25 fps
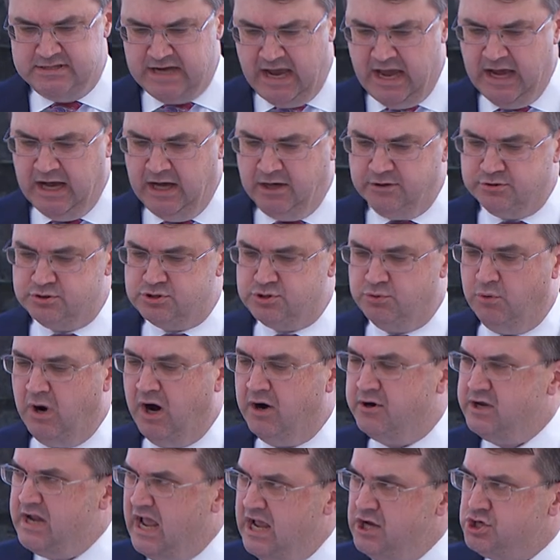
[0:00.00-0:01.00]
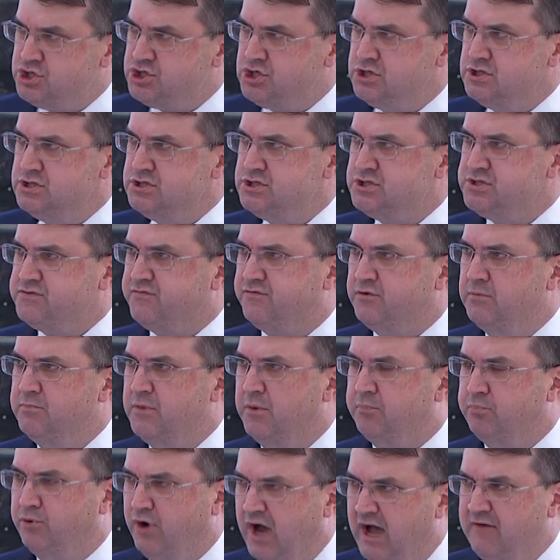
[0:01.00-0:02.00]
down to our nations from
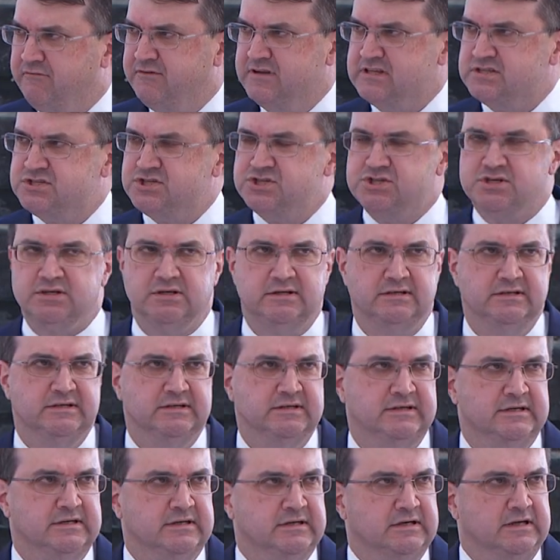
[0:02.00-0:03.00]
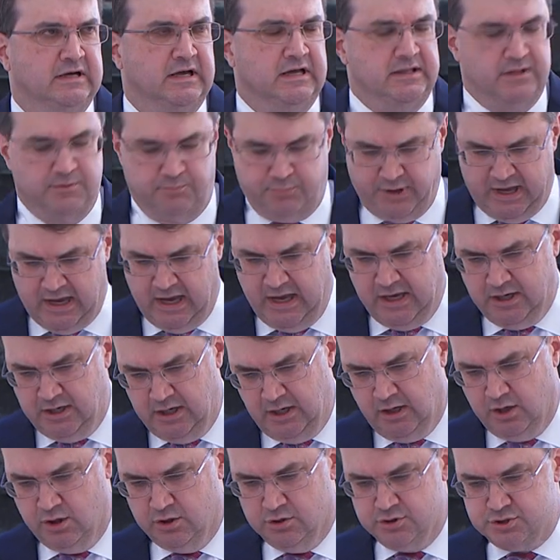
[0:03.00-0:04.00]
the prophets and the
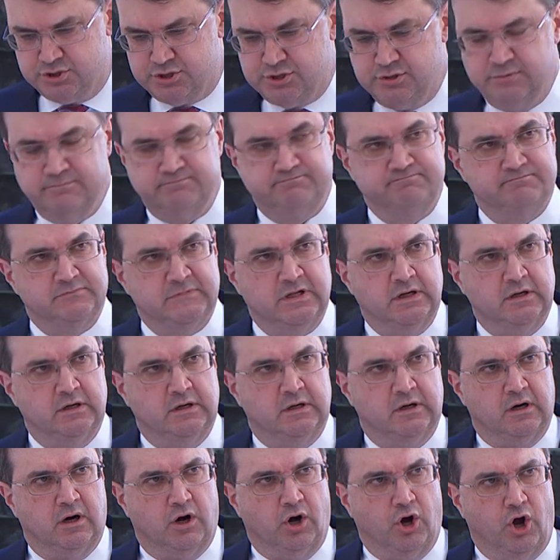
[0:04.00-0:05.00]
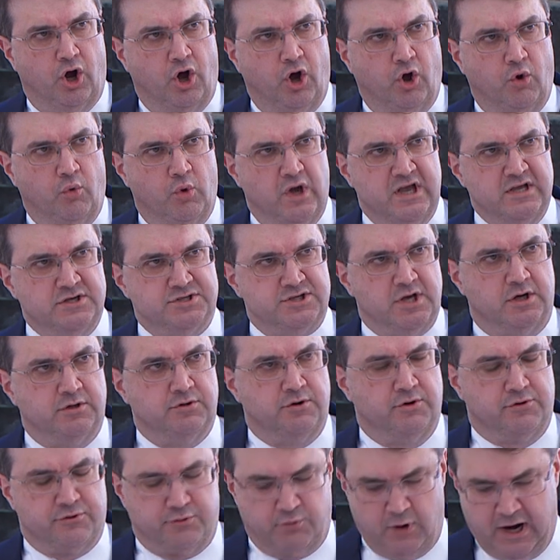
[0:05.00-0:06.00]
pioneers are always
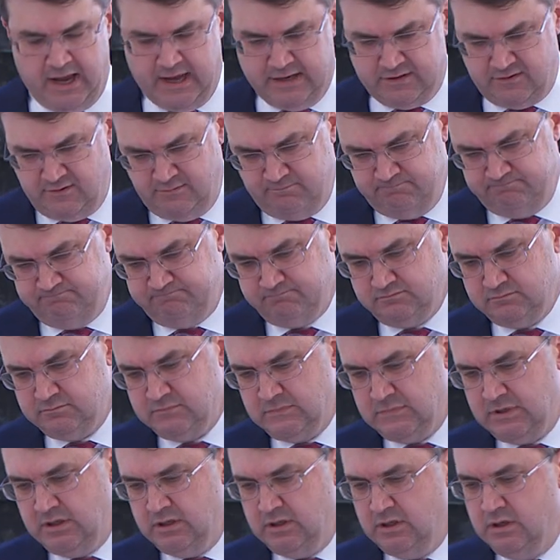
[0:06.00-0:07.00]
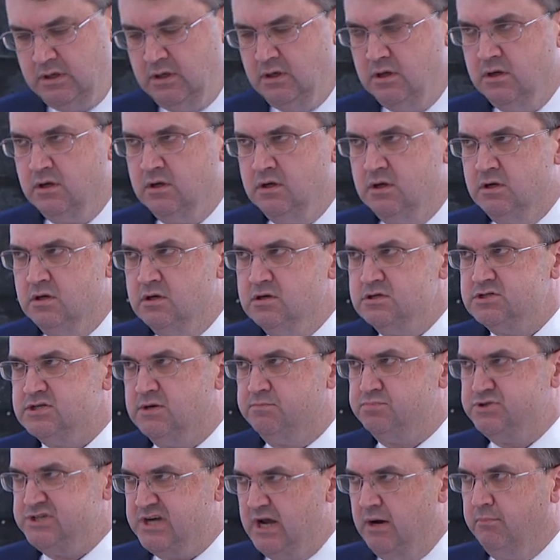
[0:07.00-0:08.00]
under threat.
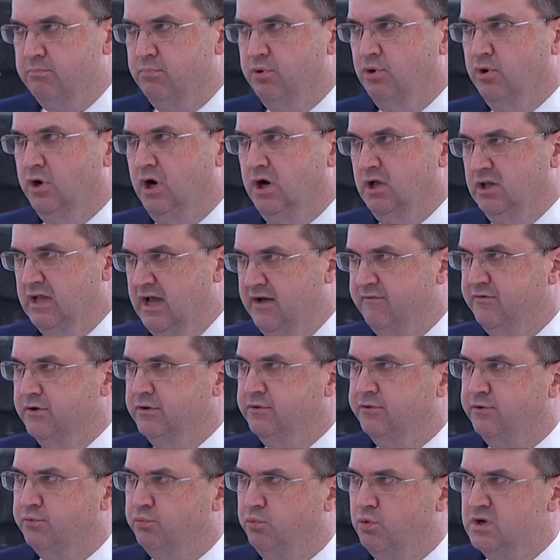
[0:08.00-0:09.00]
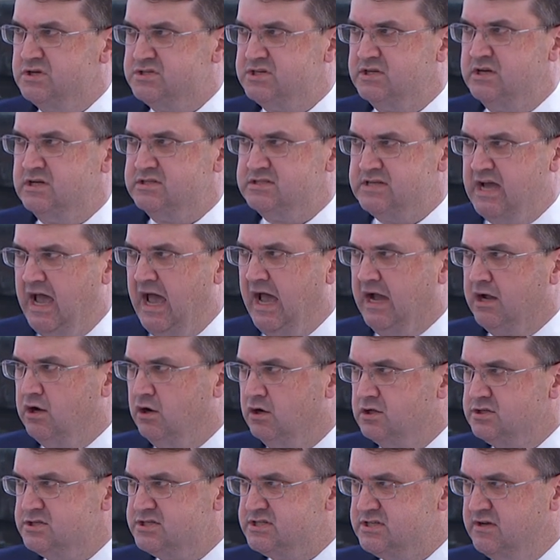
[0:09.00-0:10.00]
September 11th was an attack
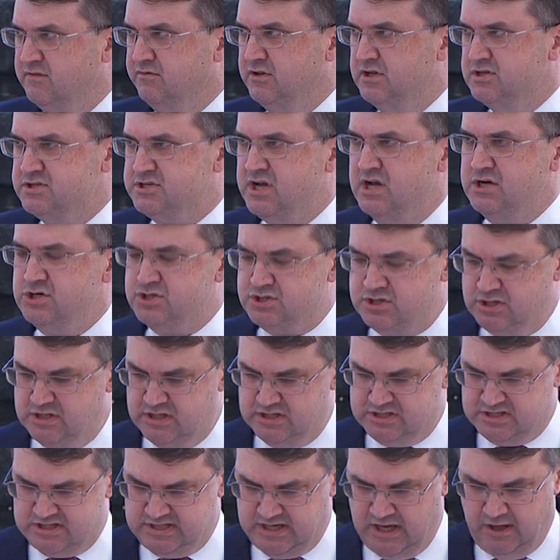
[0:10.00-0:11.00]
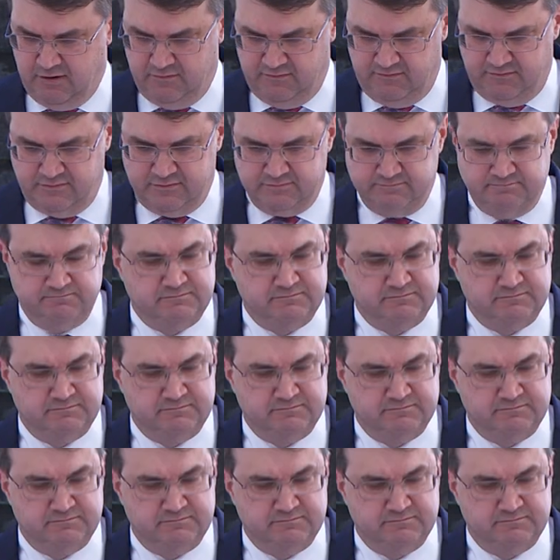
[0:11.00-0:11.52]
on civilization itself.